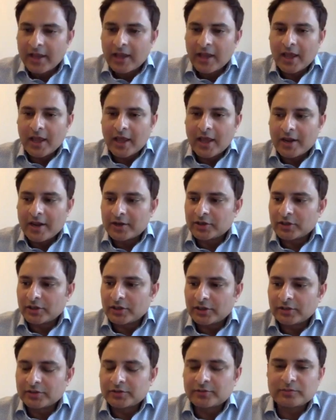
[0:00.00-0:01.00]
And
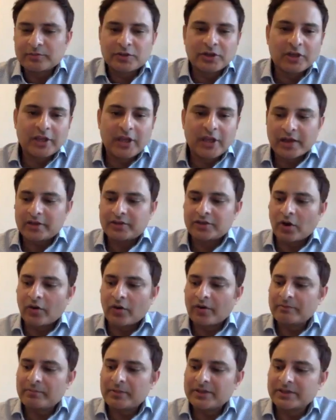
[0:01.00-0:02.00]
to get
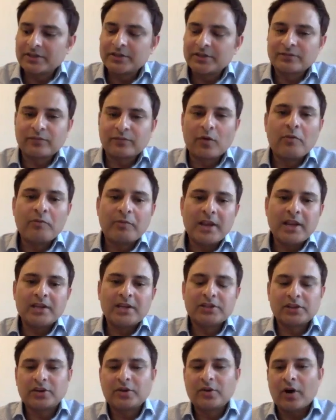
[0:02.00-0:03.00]
direct business for me
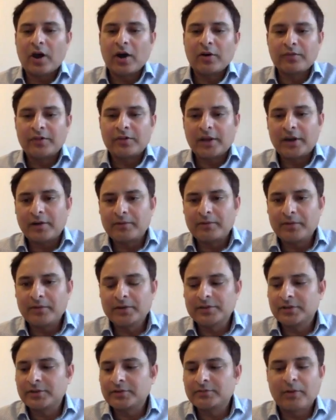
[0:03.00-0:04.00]
to go out there, it
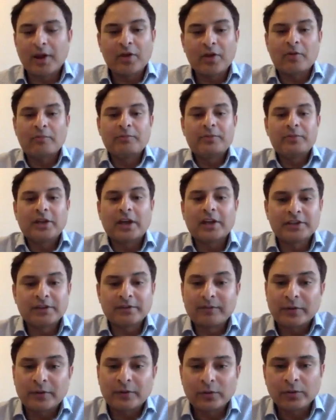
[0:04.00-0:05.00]
just might not be that
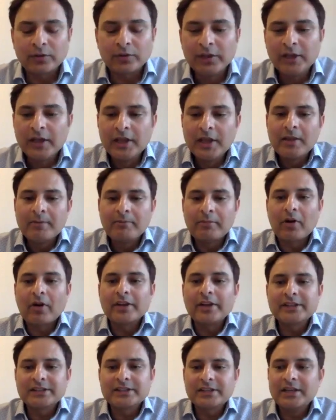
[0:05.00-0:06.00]
difficult. But
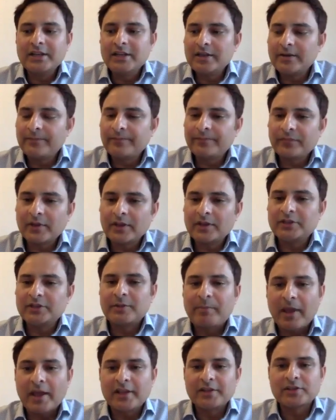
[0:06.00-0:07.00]
I see it
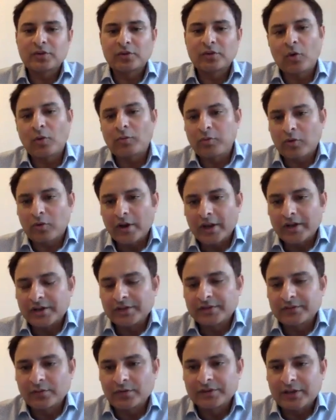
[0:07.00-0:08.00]
depends on
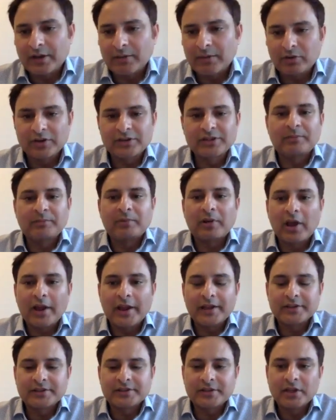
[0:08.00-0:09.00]
operators, for example, the
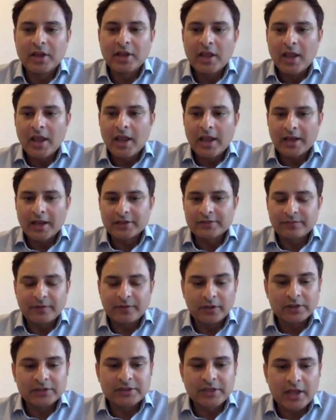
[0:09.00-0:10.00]
suppliers. As
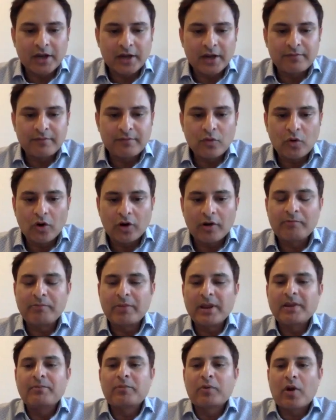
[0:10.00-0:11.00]
Phil said, if you are a
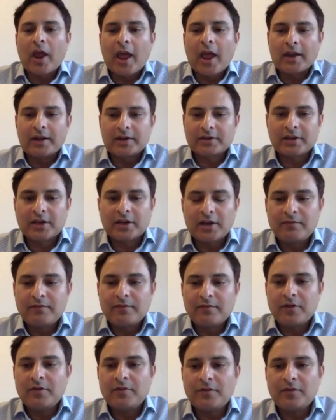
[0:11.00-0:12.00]
big brand and if
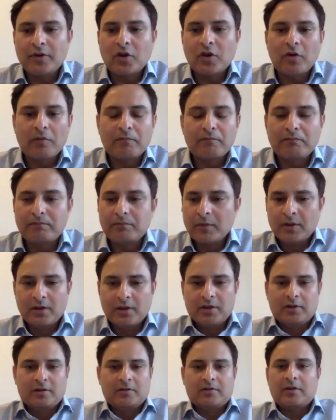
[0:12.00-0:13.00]
you got
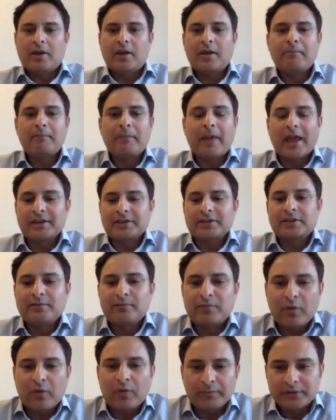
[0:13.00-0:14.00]
a massive
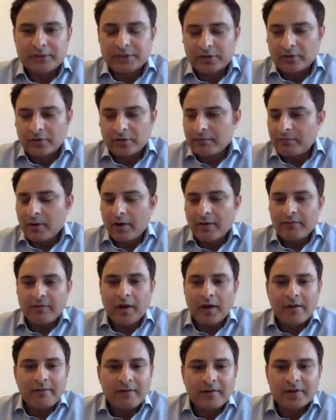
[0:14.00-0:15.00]
property of about
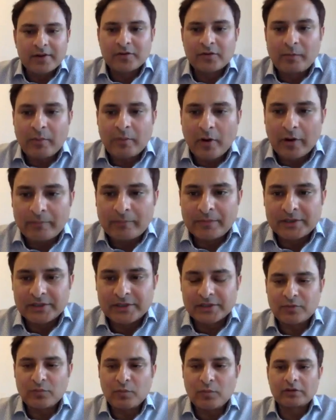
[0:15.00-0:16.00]
500 apartments
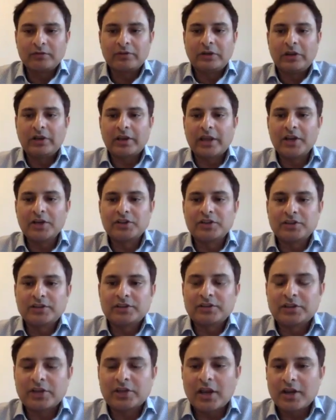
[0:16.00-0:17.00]
in one of the
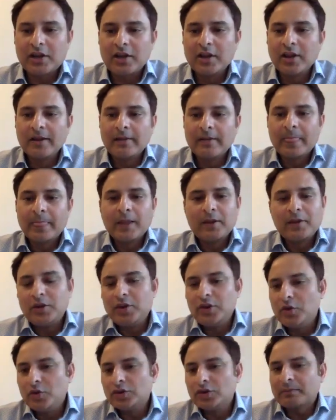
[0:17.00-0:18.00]
locations, then
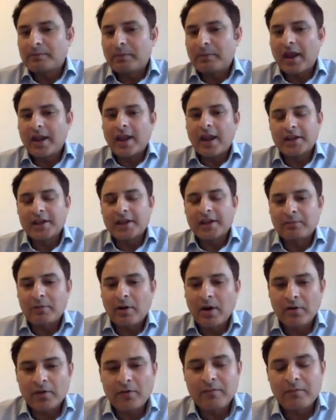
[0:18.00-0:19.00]
you spend X
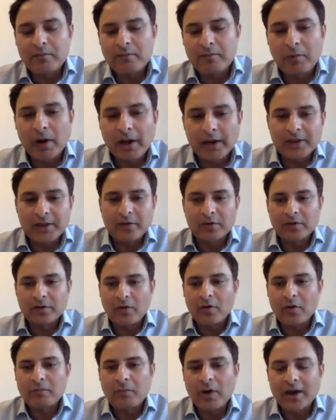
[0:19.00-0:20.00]
amount of money on
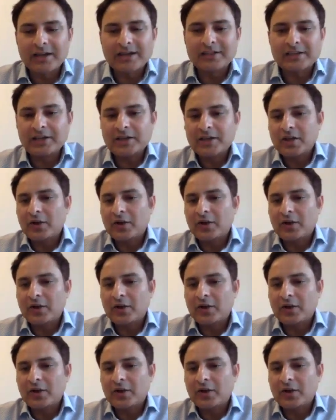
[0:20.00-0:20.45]
marketing.